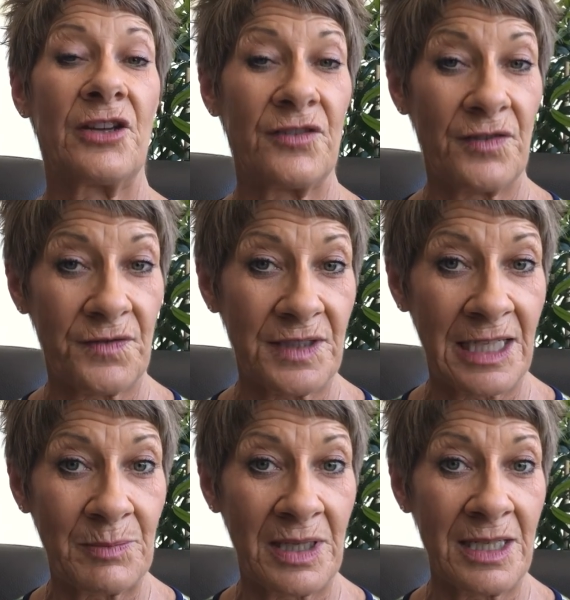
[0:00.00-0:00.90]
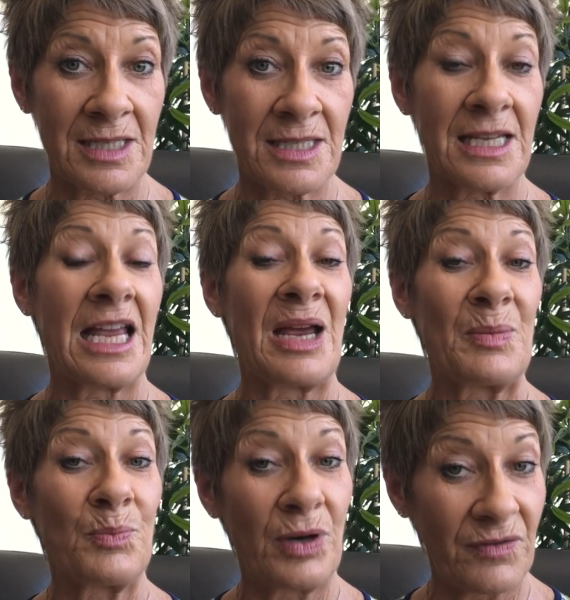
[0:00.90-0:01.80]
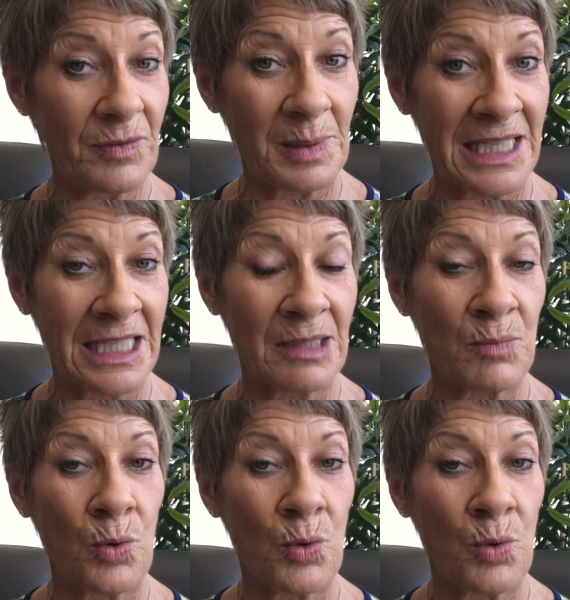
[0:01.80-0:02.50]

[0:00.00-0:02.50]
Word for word: 15 minutes, preferably in the